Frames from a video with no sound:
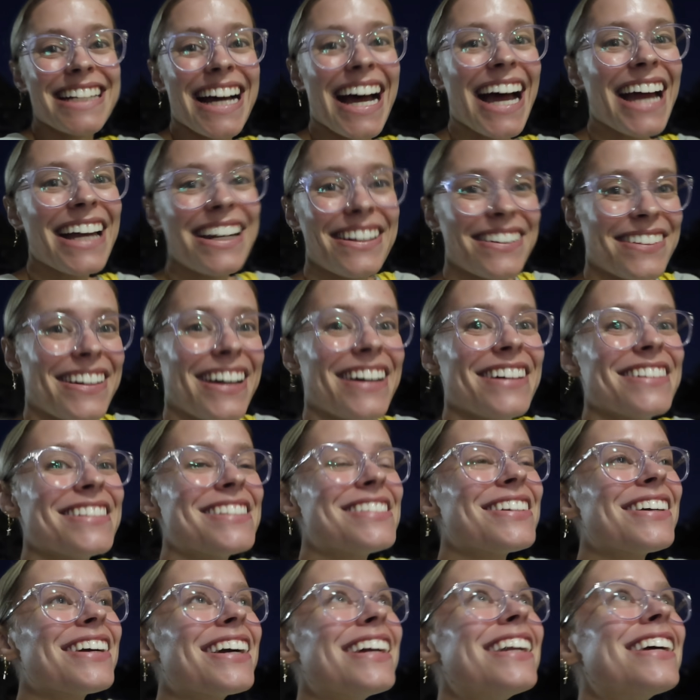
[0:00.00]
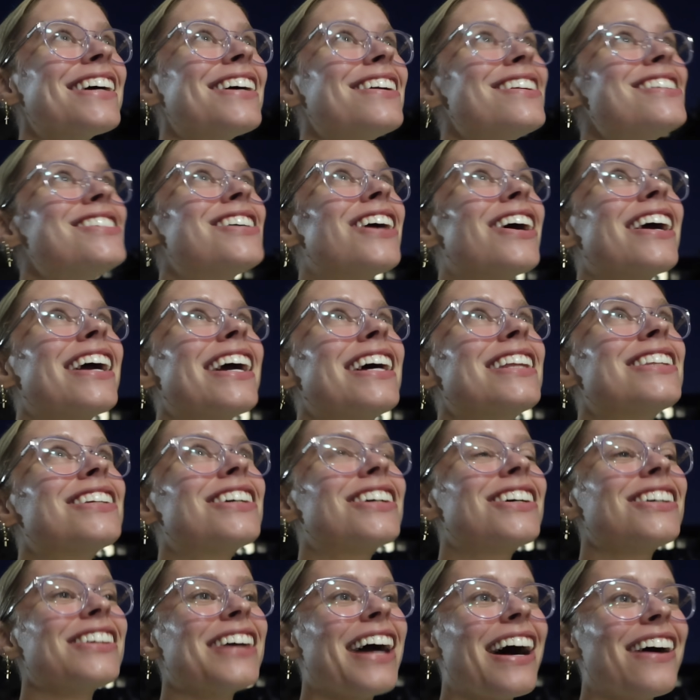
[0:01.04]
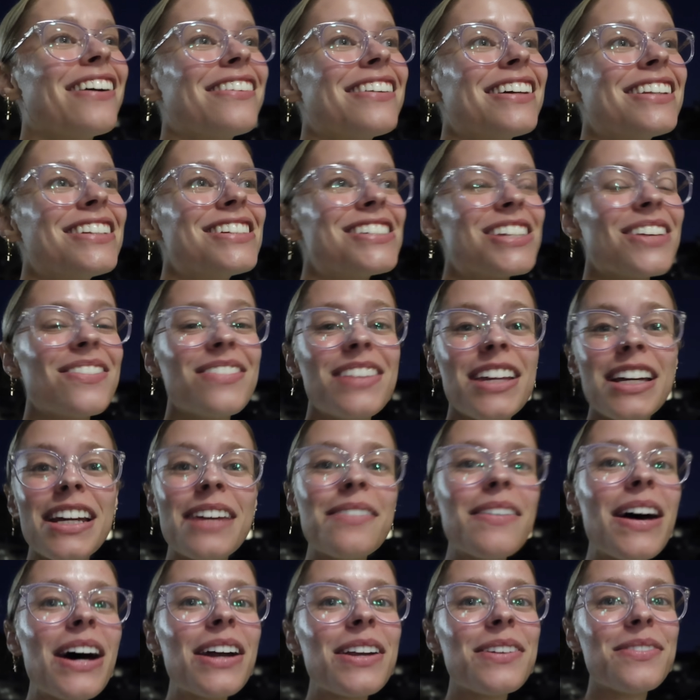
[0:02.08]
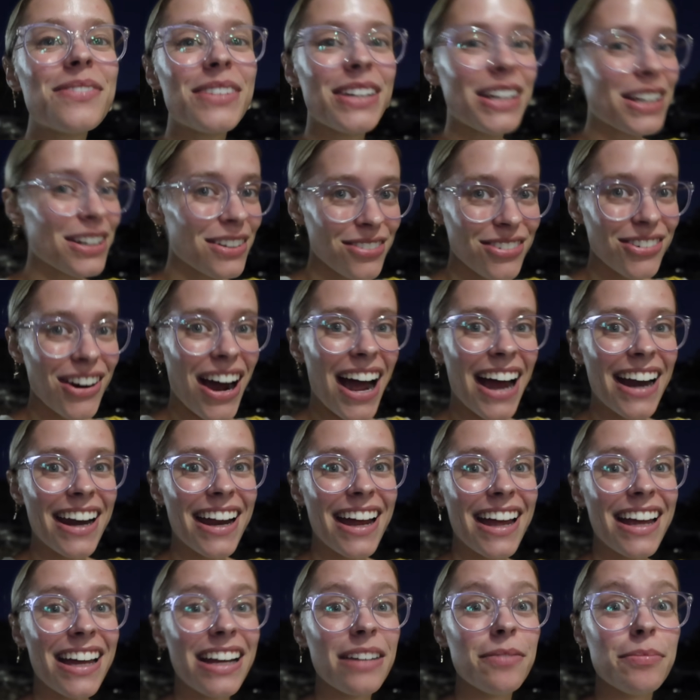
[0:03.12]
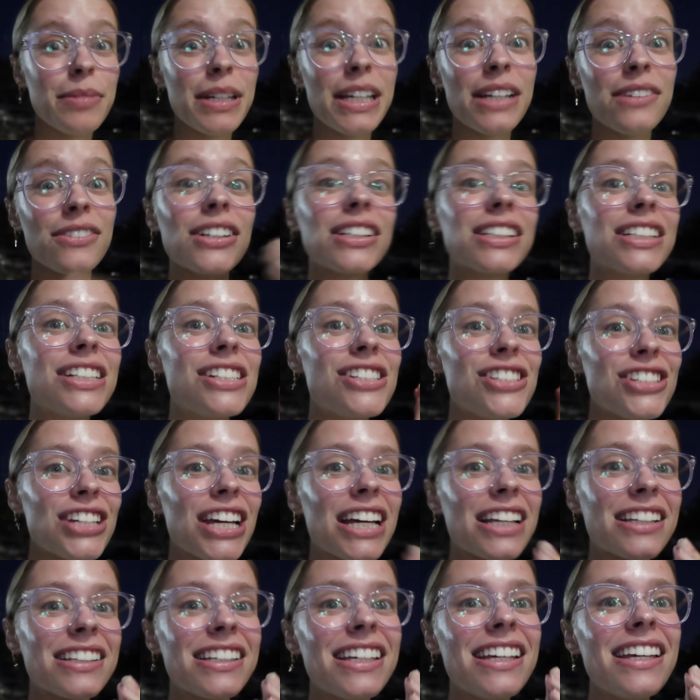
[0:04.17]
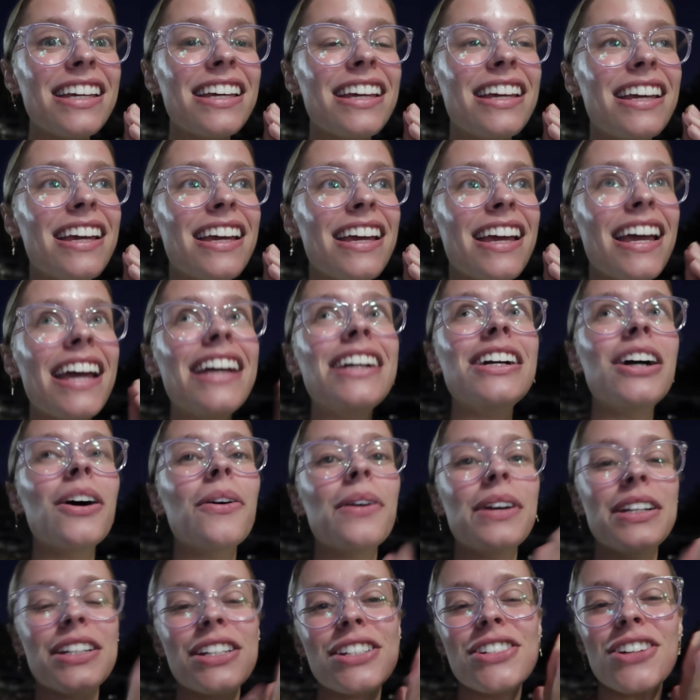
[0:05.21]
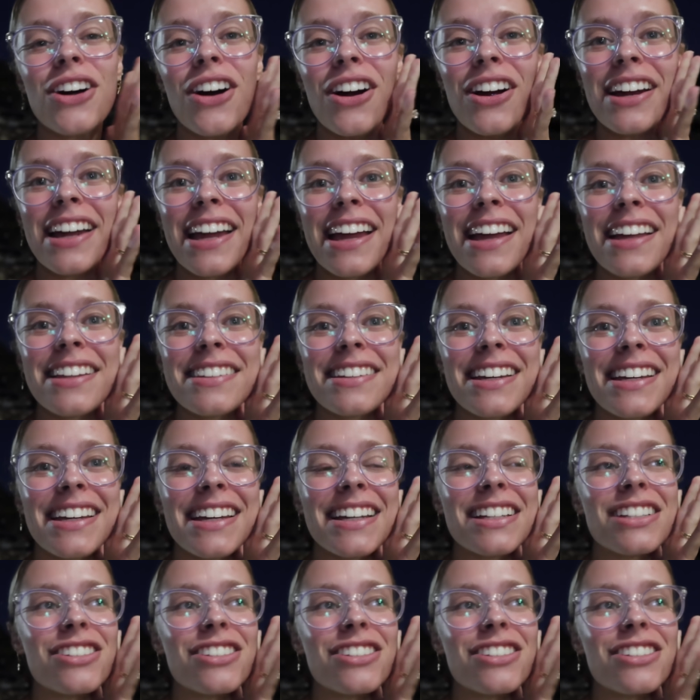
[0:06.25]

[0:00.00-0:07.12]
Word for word: I don't know. So we're gonna go to Target and look around, and there's something about it being a Friday and being really chilly and going to Target. Like,